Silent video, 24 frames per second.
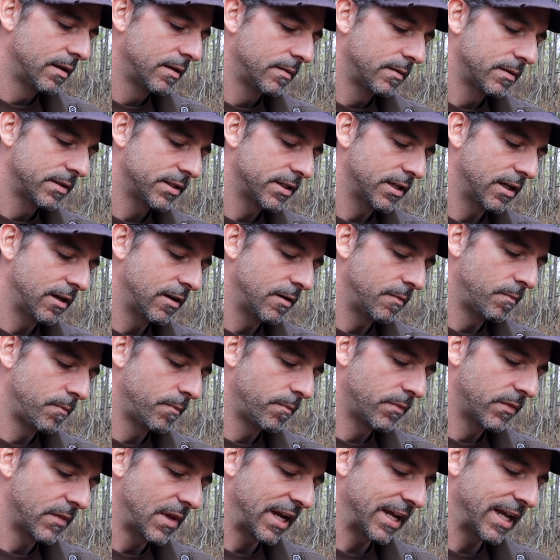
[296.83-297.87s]
So
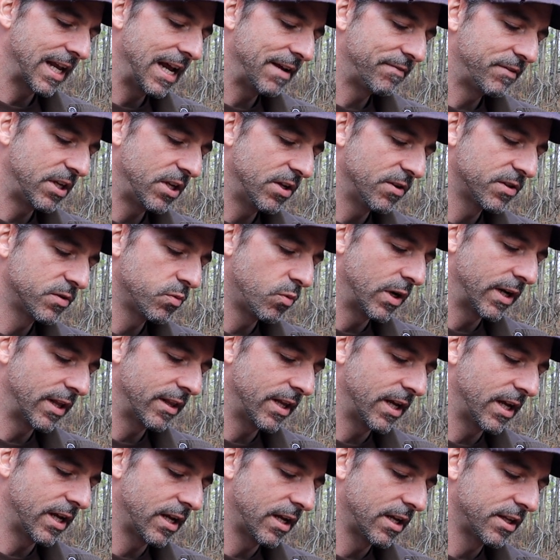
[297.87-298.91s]
I'm going to have to use one of
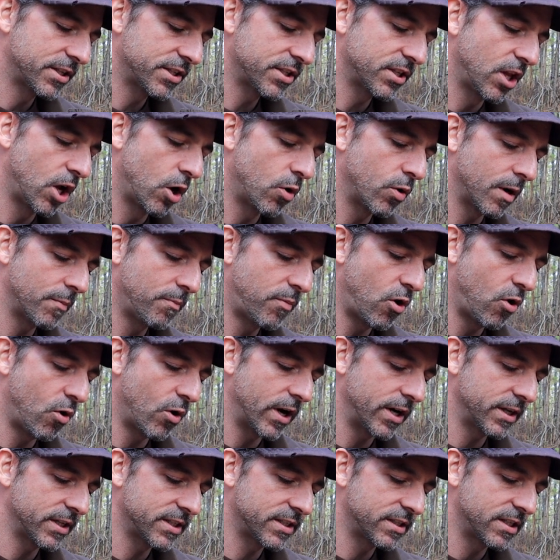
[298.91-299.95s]
the slower
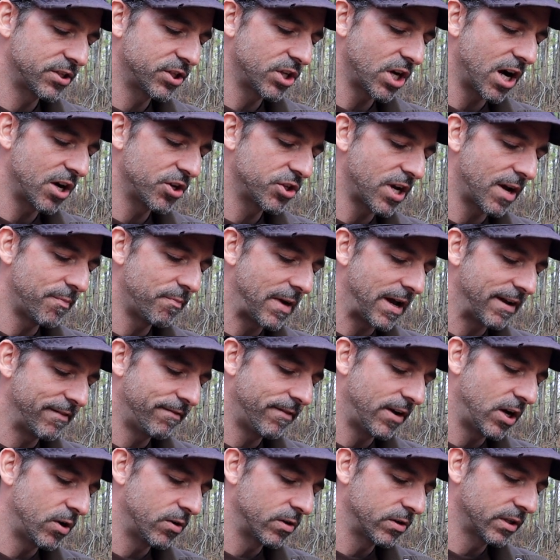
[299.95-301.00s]
ports to charge up my
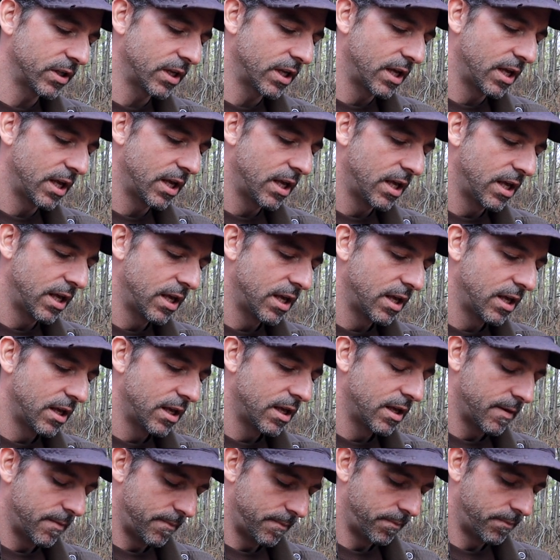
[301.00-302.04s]
phone.
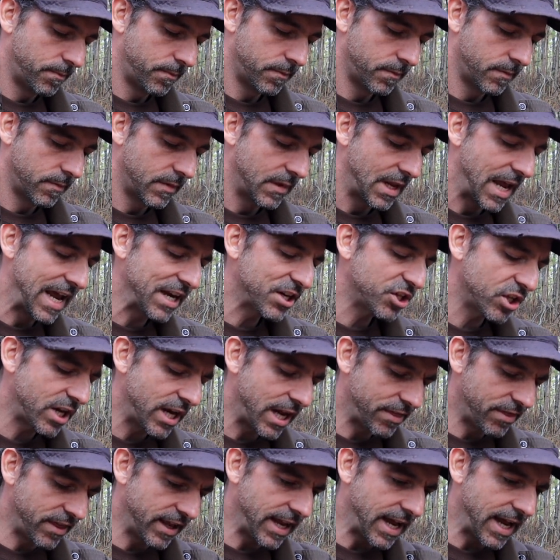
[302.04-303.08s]
Actually, I
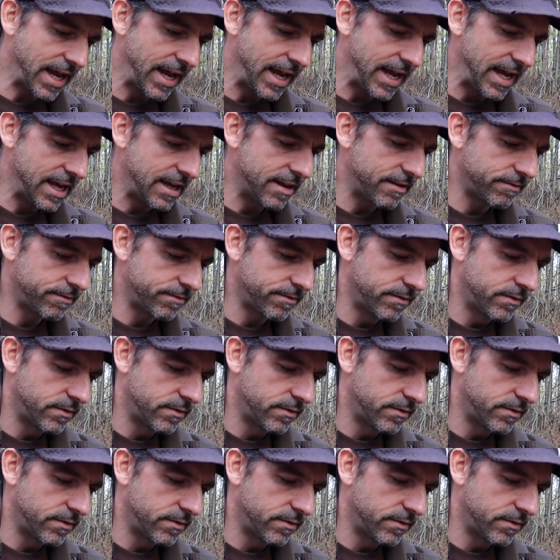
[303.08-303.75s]
think I have.